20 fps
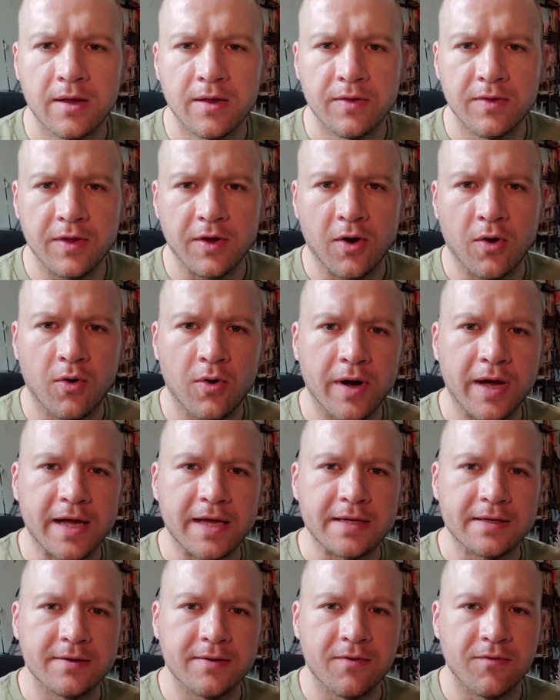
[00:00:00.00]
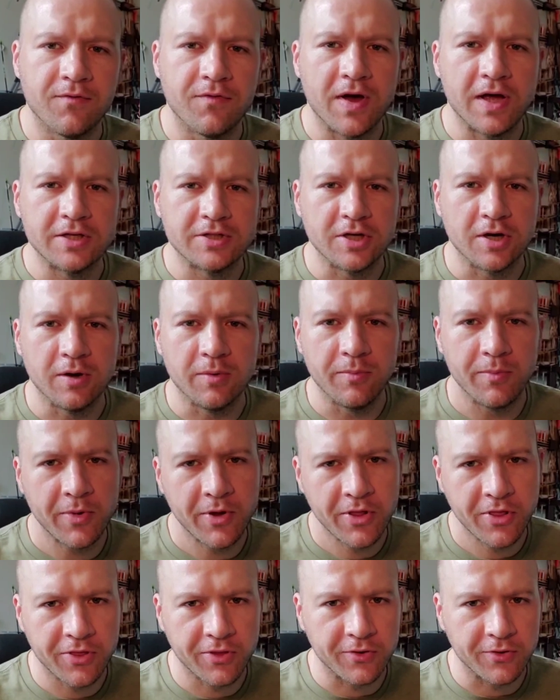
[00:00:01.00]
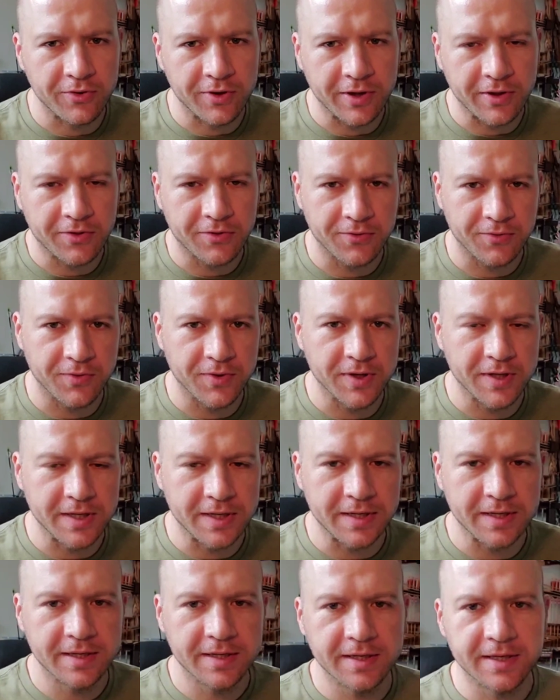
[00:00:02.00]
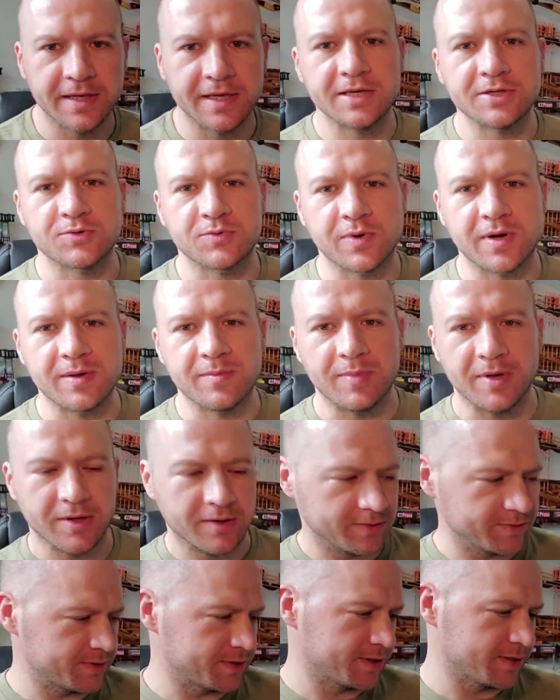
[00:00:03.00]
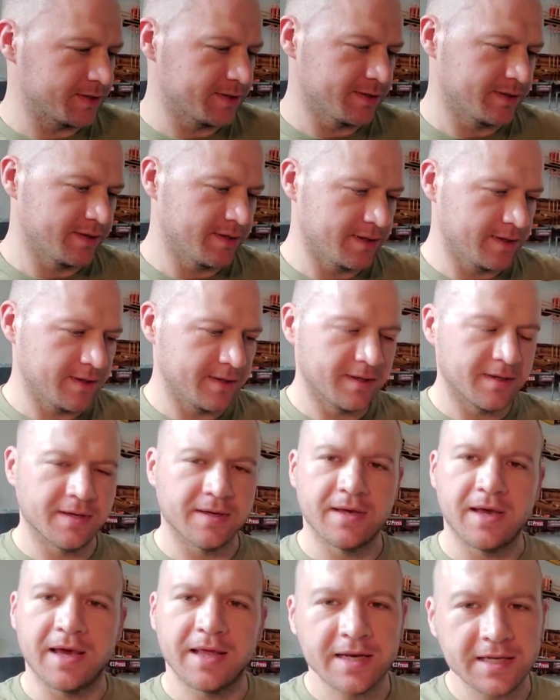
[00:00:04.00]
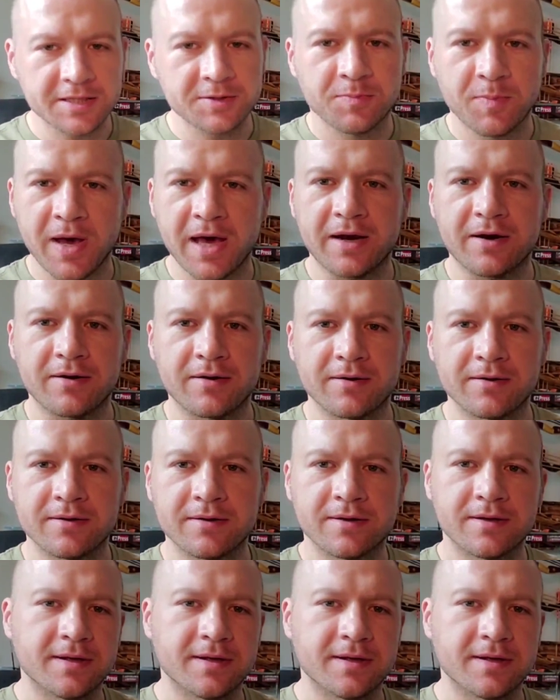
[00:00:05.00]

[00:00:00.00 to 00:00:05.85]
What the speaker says: The Hoyt Ventum 33 is rebuilt, and it's better.